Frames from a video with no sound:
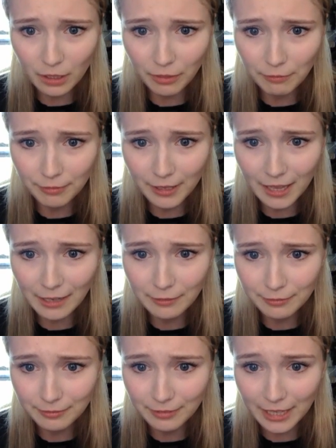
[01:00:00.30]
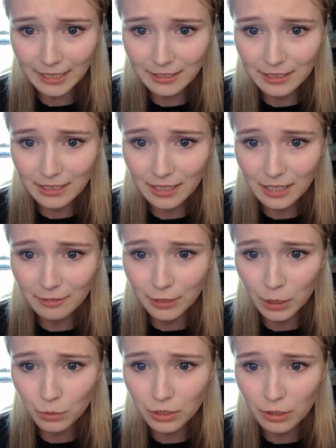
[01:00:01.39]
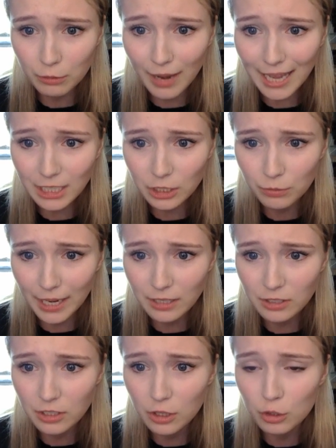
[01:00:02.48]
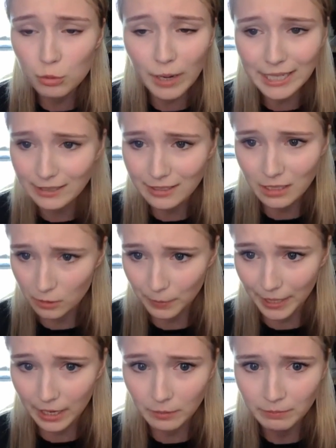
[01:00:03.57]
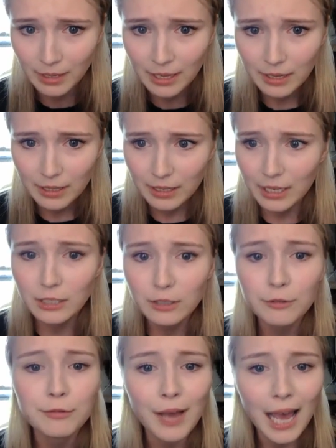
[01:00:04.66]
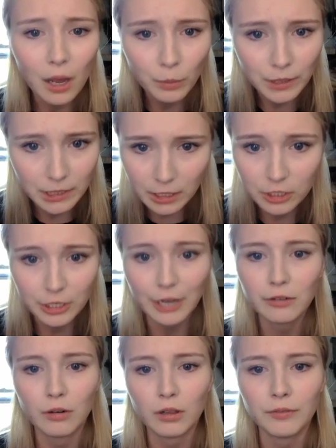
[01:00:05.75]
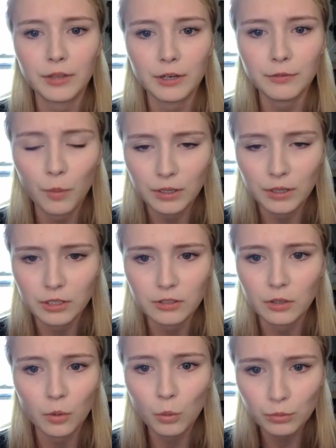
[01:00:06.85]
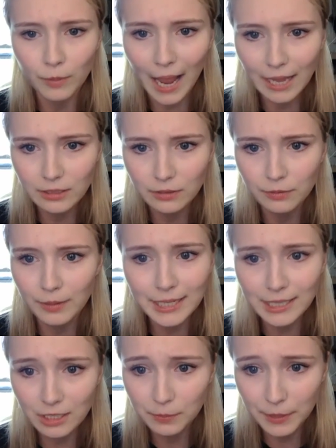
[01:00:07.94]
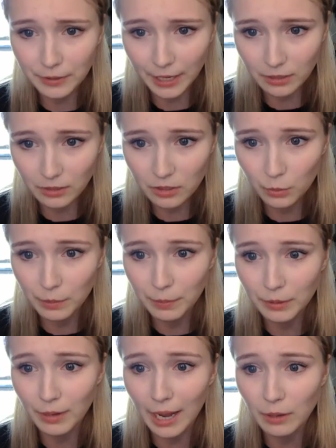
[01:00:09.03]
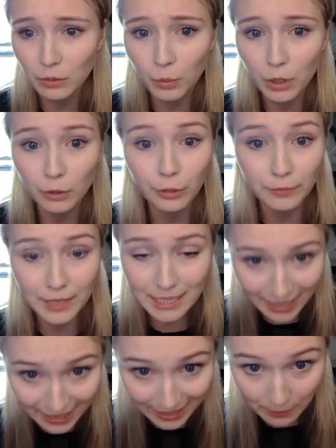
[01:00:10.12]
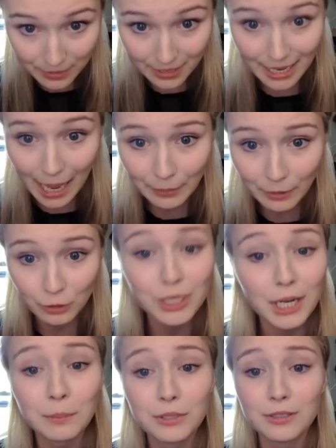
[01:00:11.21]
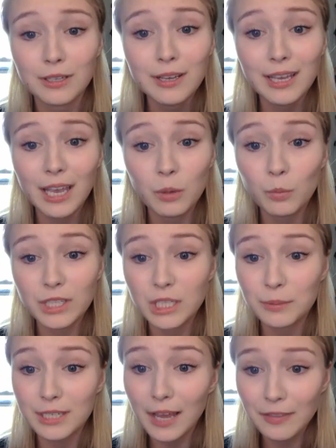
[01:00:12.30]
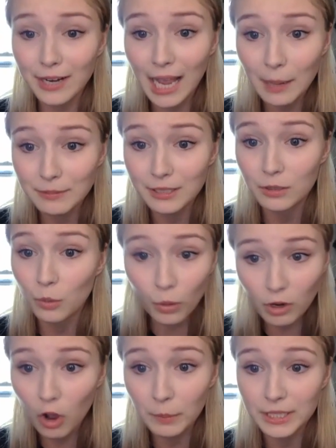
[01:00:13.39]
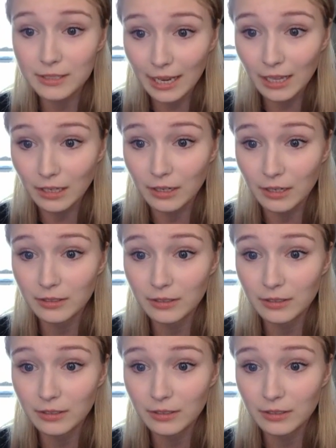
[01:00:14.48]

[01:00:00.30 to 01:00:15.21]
of the feline fleet, reduced the rattish race to the greatest despair. He devoured the general of their forces, an old rat of great experience who had been around the world 3 times in capital ships, in which he was neither captain nor common sailor,